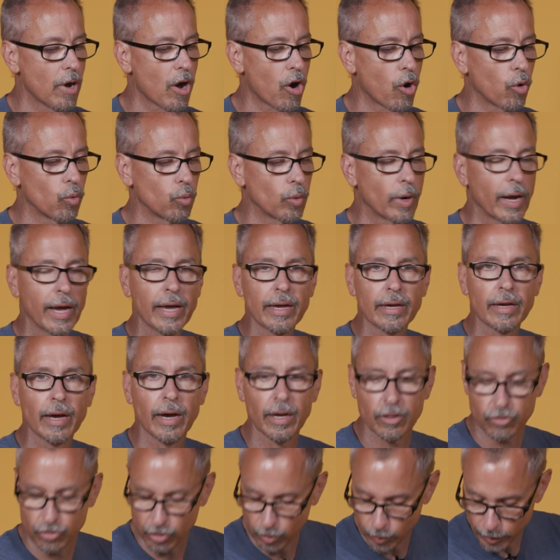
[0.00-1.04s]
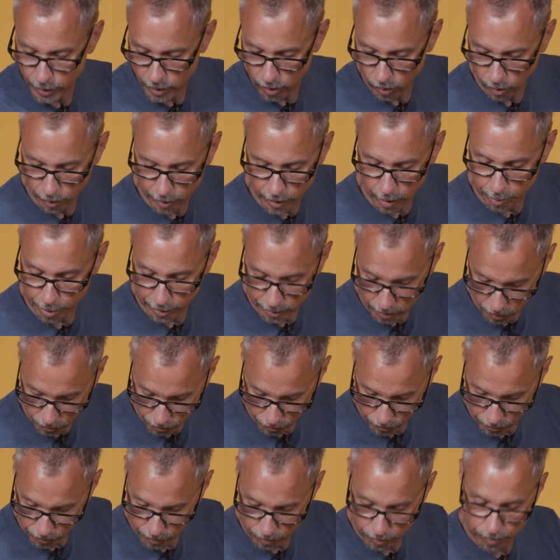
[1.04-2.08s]
All right, guys, here we go. I'm going to put
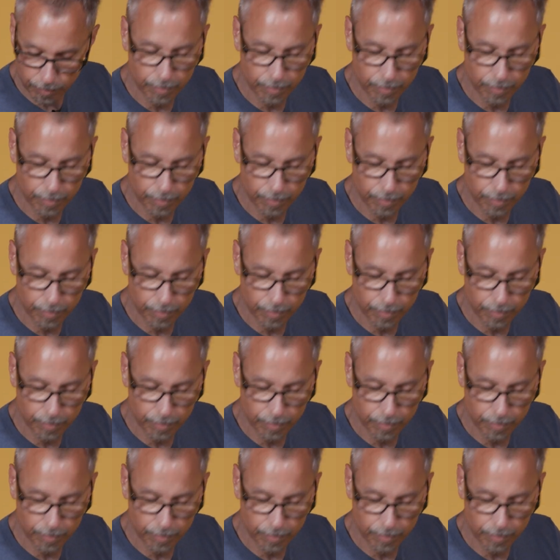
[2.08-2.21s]
this